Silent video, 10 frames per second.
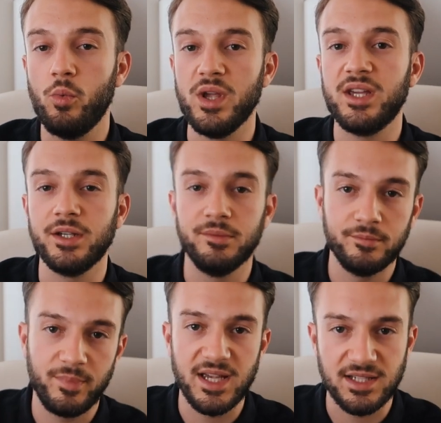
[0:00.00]
we can
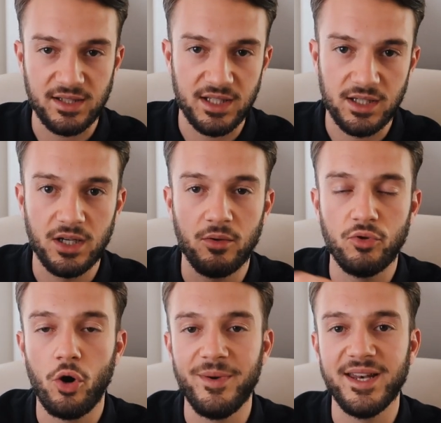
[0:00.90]
basically, you know,
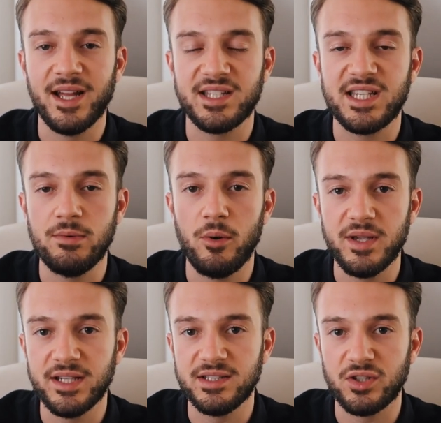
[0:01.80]
come in and see what
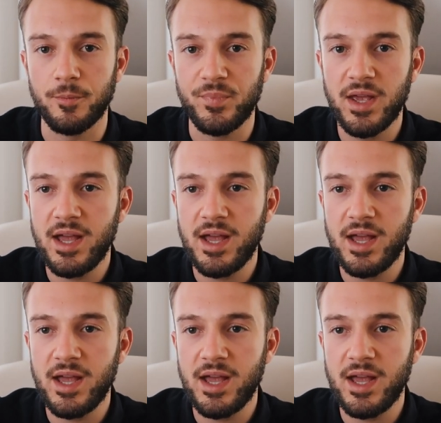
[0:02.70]
we can do.